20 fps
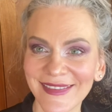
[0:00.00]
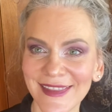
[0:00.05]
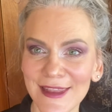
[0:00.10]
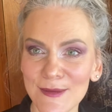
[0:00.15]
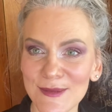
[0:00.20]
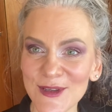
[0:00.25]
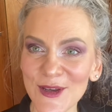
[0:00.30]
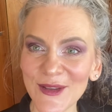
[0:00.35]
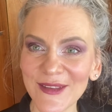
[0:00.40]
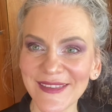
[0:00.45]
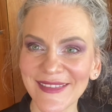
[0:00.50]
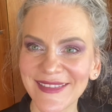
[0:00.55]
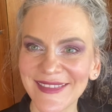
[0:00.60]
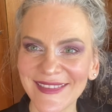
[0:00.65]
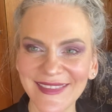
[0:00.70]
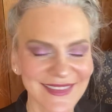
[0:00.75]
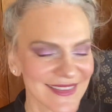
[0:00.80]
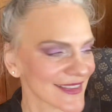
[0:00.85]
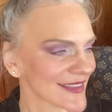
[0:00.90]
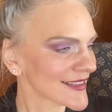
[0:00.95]
It's on.
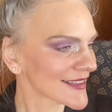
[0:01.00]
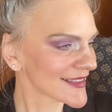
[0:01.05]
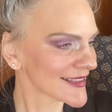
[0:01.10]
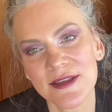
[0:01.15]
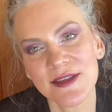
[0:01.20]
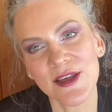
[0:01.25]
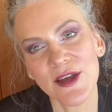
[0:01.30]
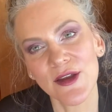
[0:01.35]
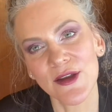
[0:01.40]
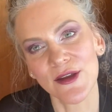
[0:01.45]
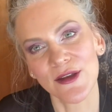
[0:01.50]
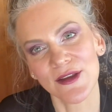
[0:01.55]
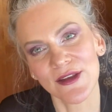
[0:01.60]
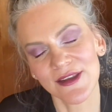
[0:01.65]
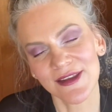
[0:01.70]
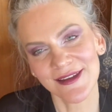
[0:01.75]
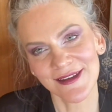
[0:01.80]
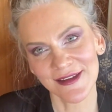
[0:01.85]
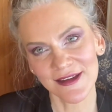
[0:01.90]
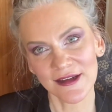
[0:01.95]
So
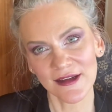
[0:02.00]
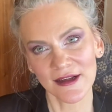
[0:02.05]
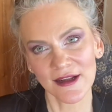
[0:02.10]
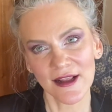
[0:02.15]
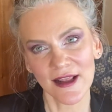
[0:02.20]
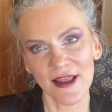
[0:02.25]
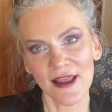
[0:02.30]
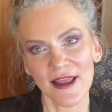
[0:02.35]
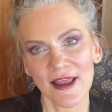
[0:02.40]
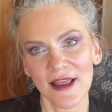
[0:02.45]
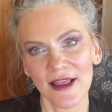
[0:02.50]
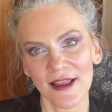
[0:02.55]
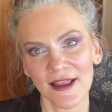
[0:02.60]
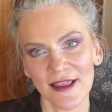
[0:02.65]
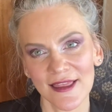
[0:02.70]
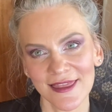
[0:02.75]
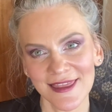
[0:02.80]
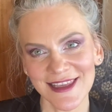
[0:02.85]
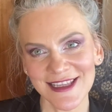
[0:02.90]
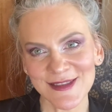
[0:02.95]

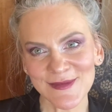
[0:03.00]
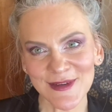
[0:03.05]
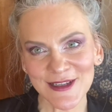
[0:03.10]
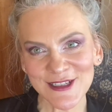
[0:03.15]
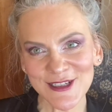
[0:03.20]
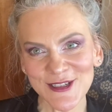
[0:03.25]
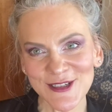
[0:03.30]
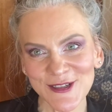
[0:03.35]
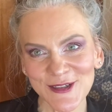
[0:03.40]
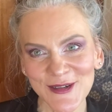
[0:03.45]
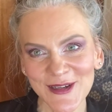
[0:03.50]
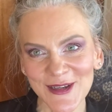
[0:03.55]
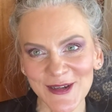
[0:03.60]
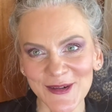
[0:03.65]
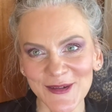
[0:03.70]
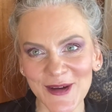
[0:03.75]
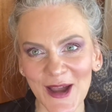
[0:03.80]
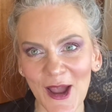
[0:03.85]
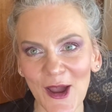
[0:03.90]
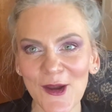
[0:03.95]
there's my
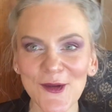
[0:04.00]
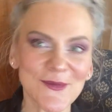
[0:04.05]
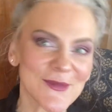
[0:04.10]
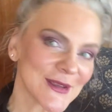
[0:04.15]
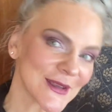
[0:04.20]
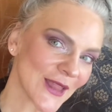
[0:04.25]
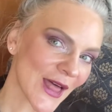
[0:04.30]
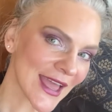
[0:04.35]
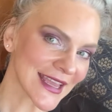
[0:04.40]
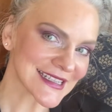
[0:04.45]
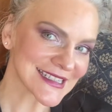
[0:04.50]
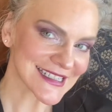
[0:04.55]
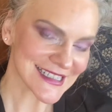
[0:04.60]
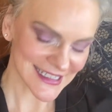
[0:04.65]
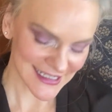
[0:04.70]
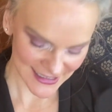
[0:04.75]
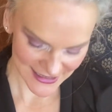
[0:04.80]
tutorial. I hope you liked it.